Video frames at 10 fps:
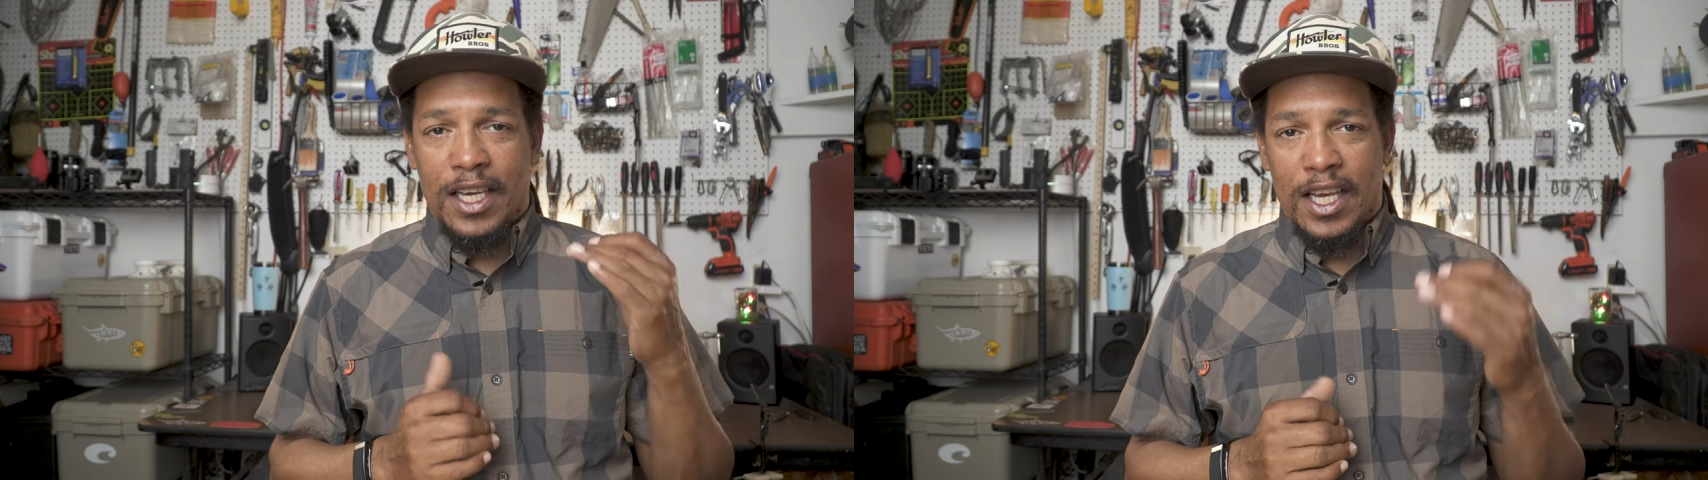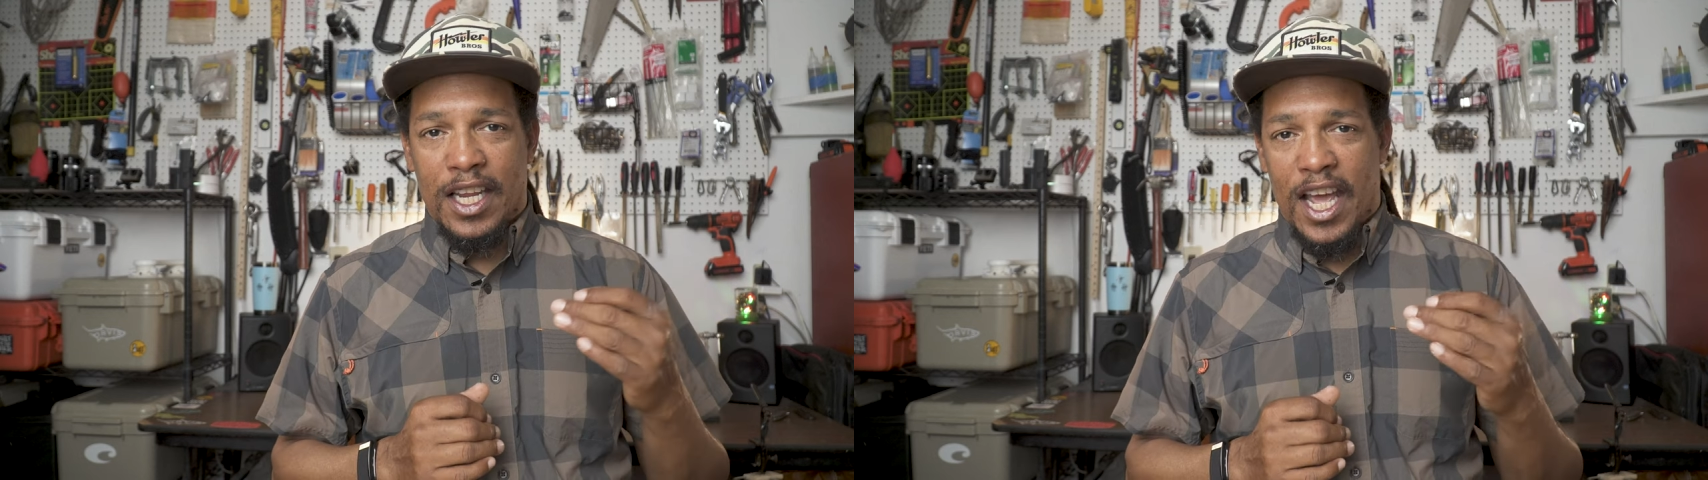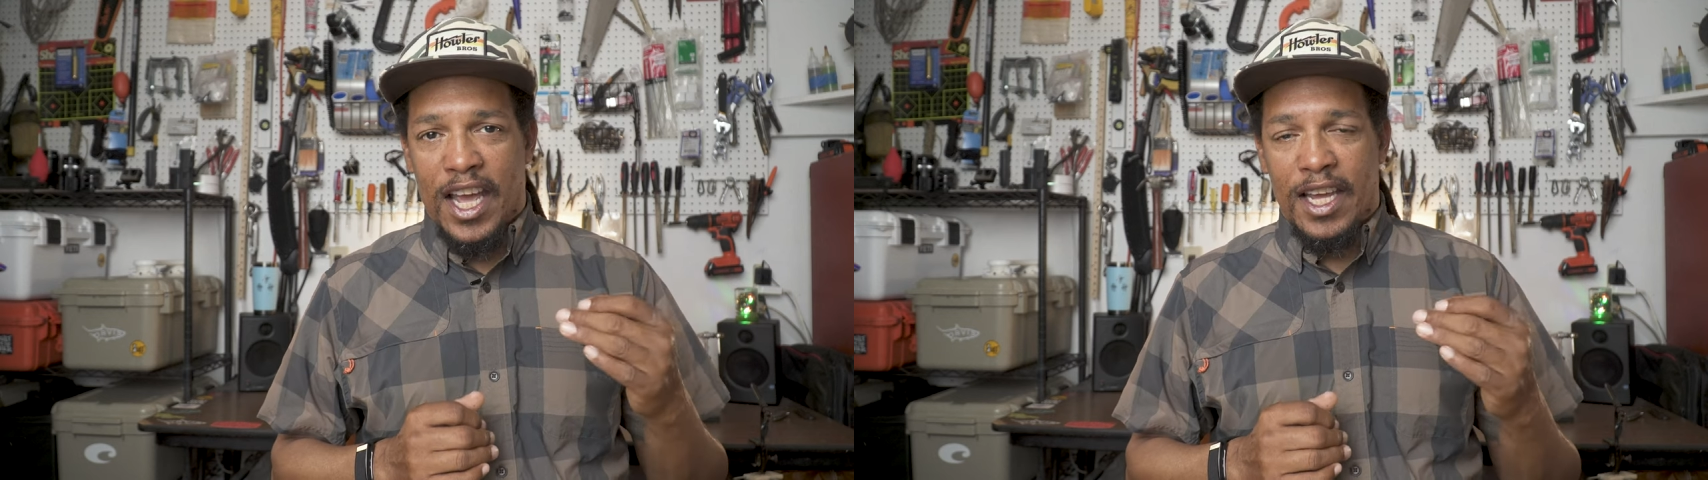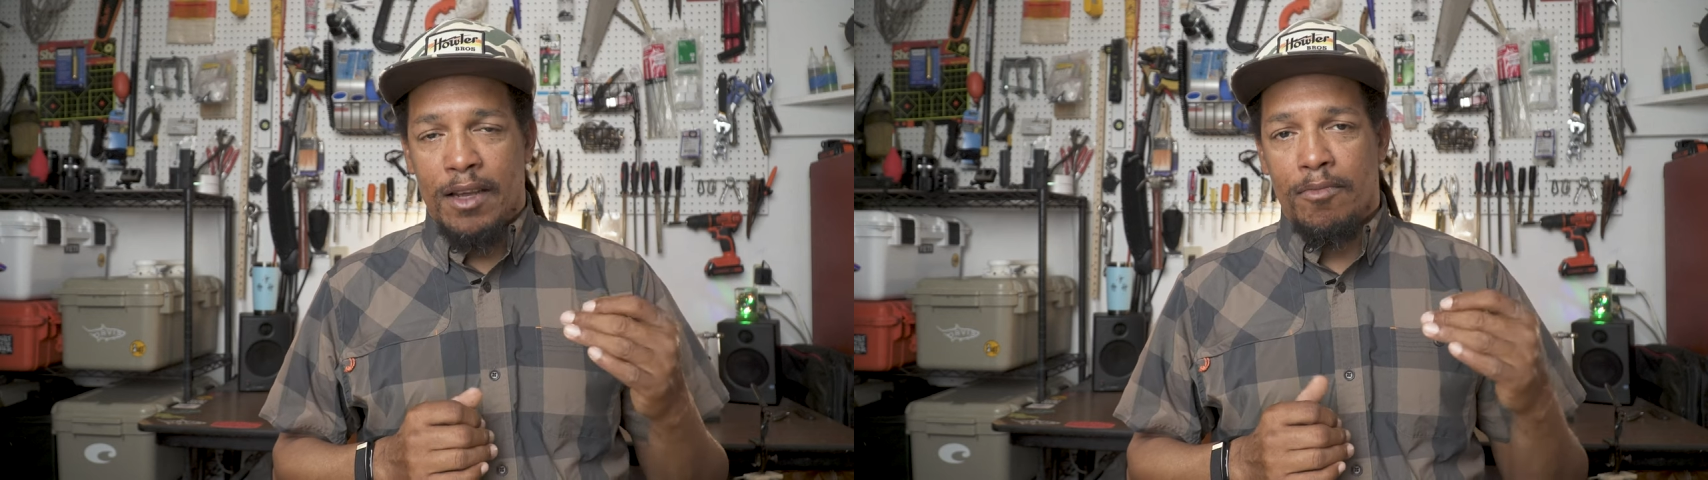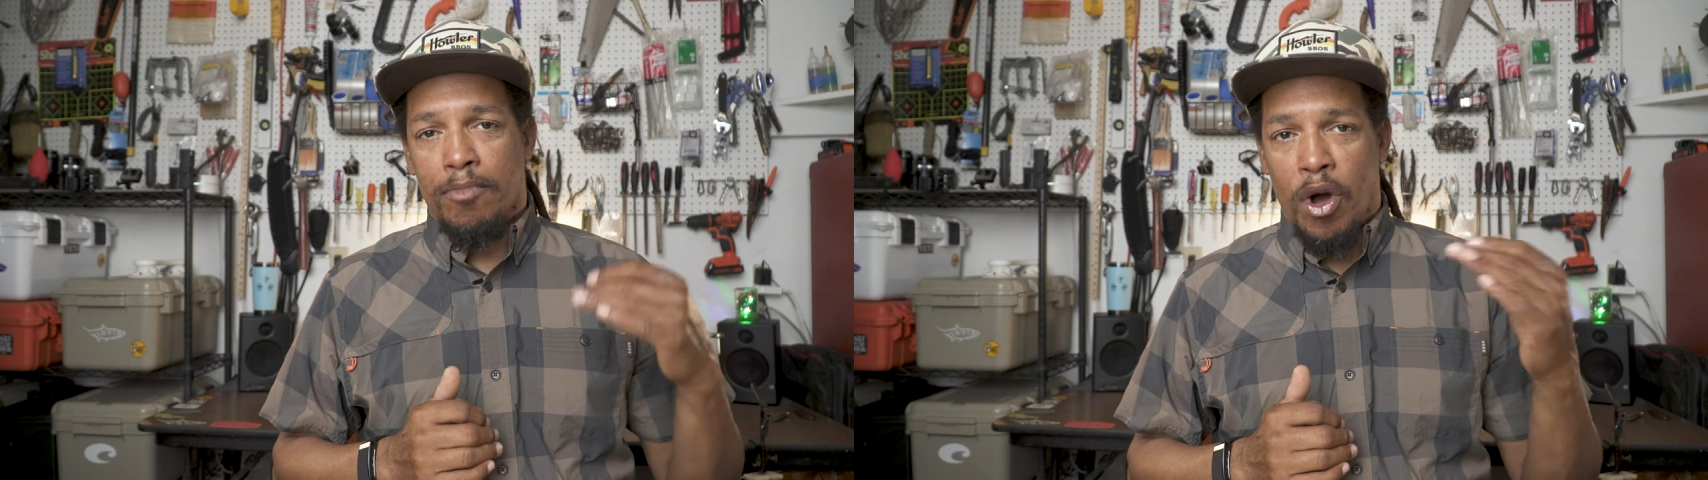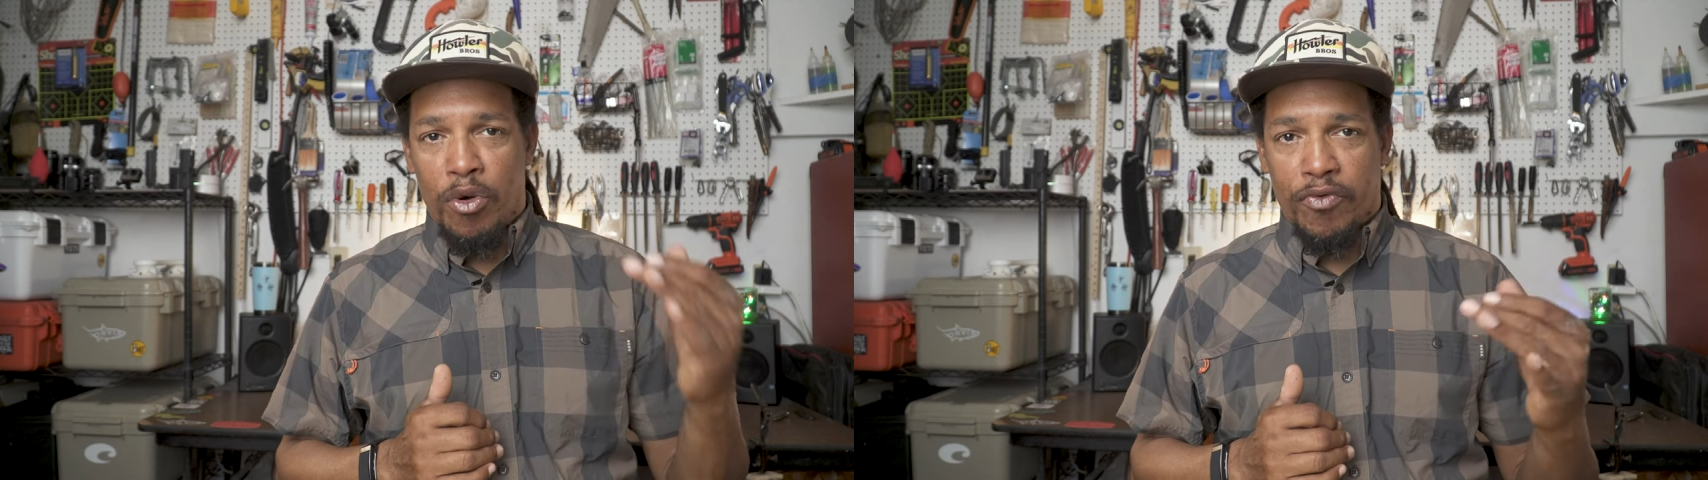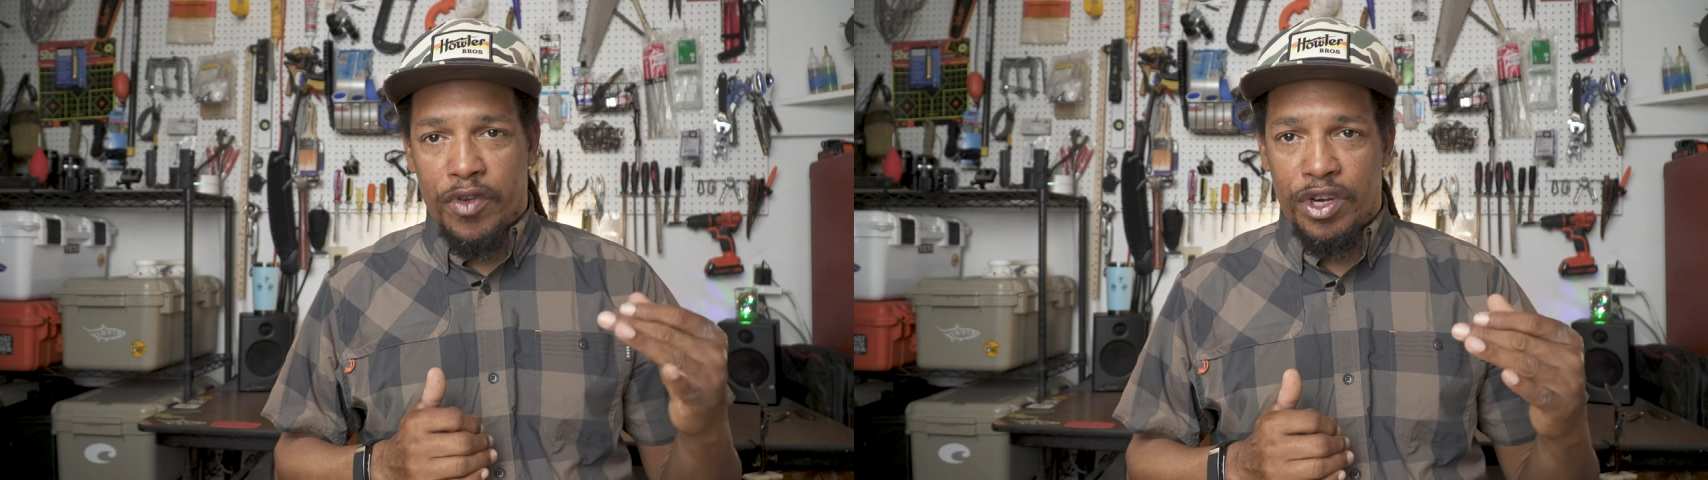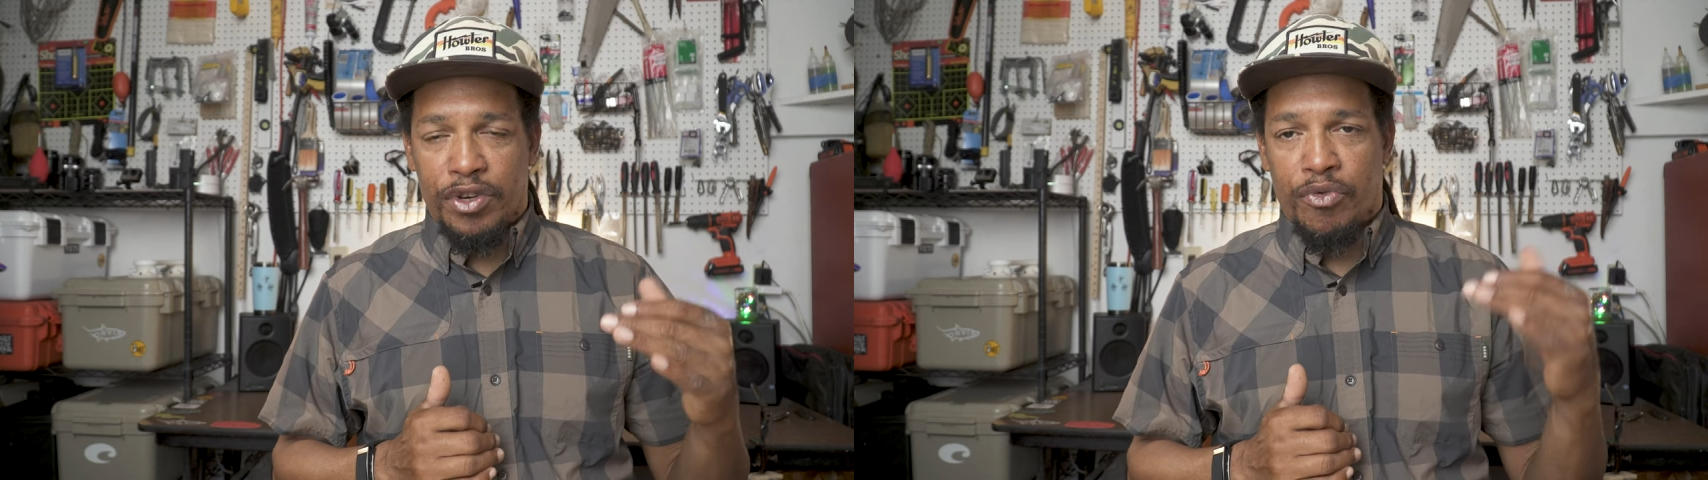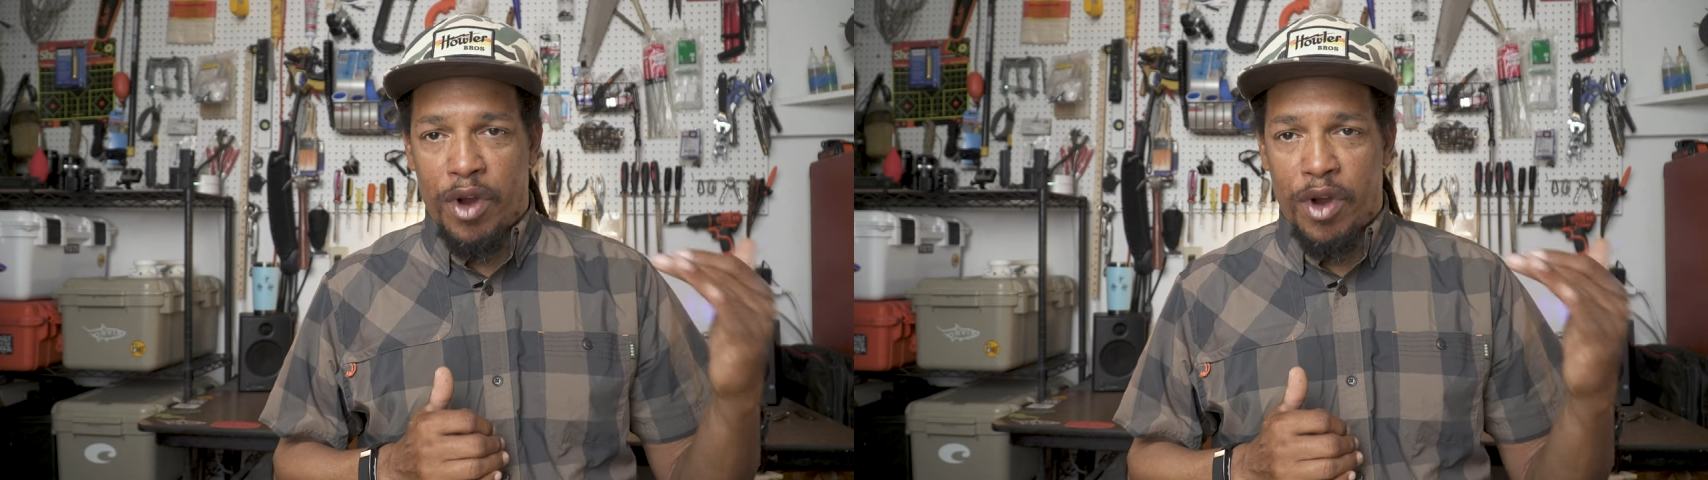in a bonefish,